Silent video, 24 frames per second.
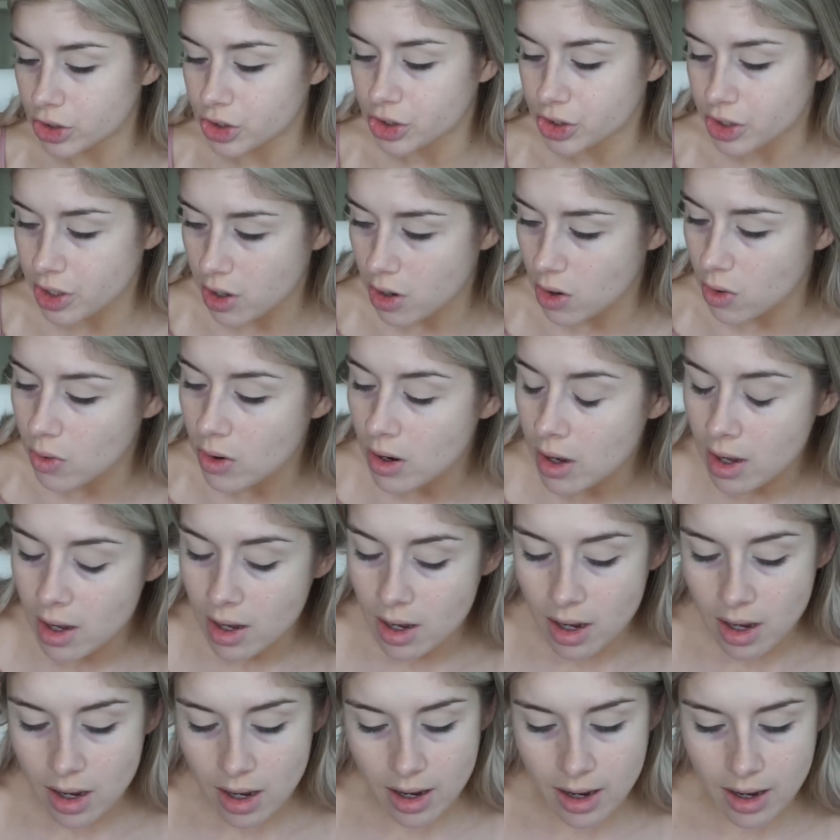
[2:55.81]
So
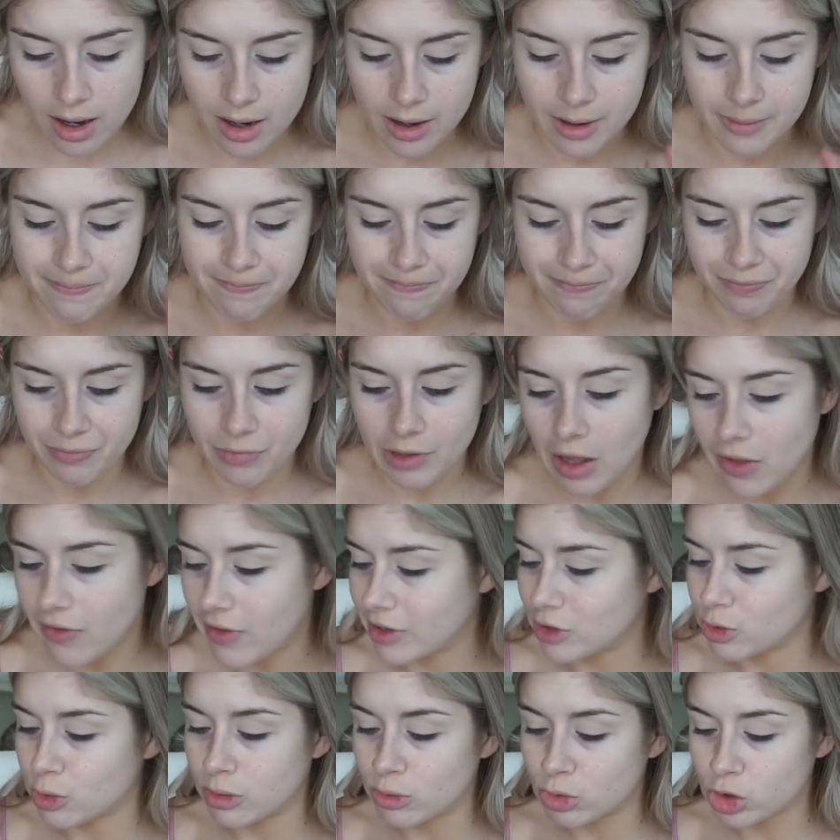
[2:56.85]

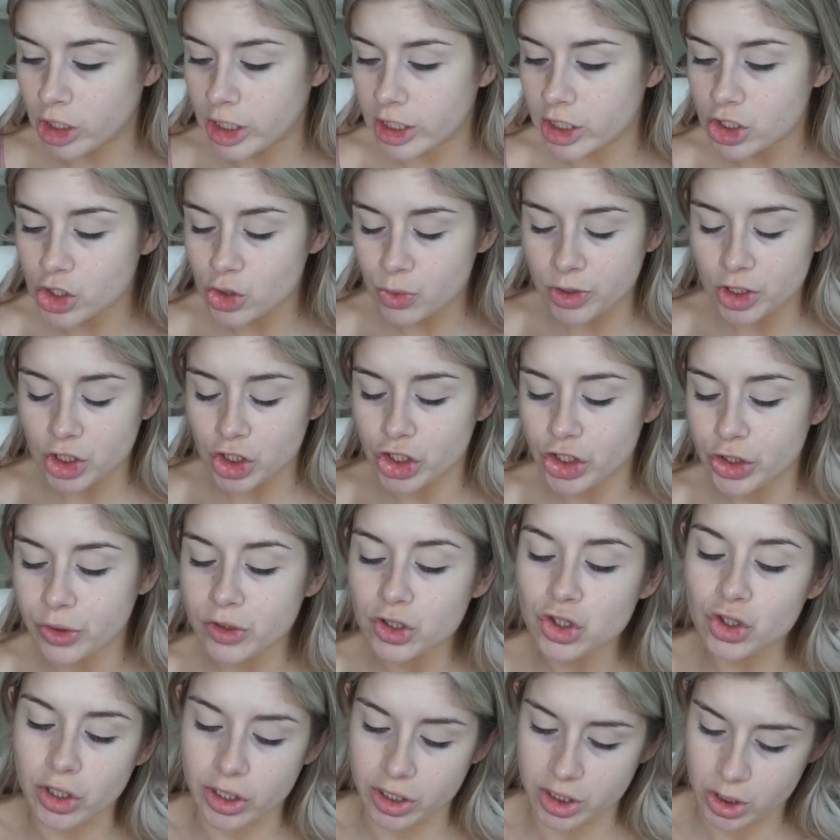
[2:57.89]
that's why I'm trying to switch to a
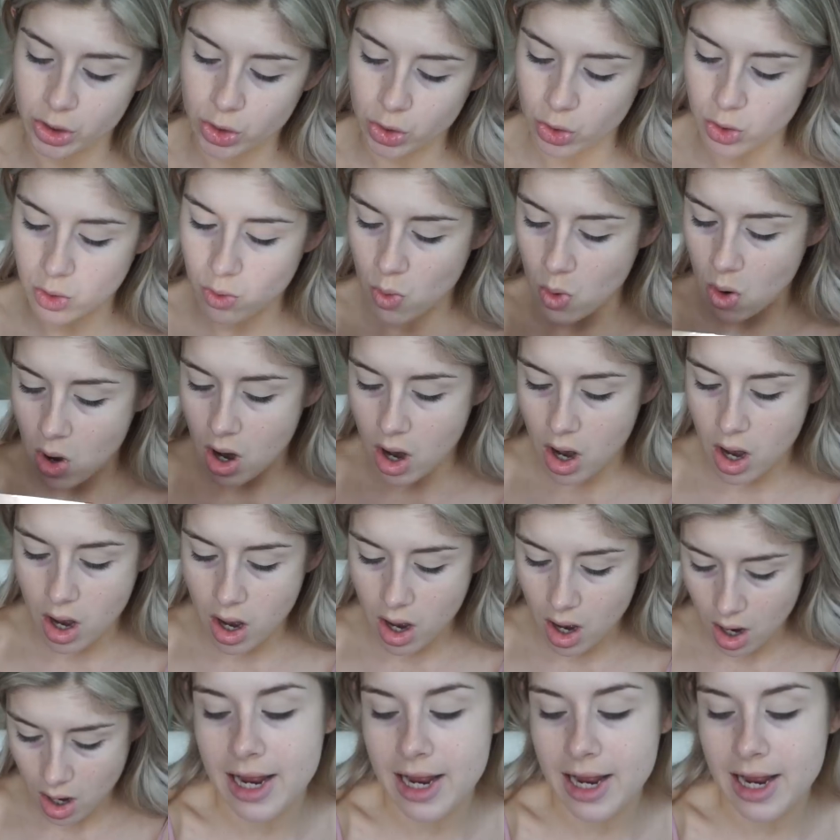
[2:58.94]
drugstore one.